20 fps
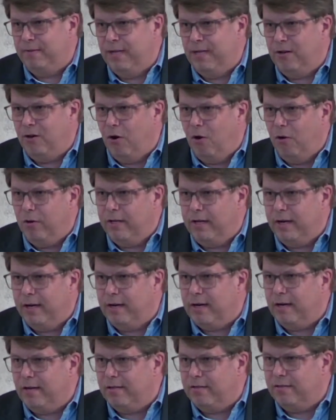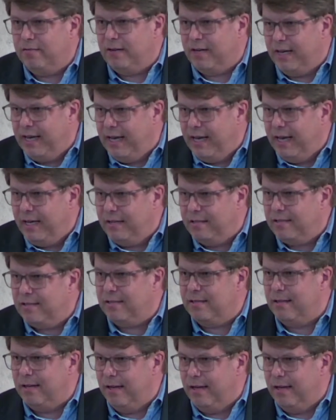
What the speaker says: that all the girls were geese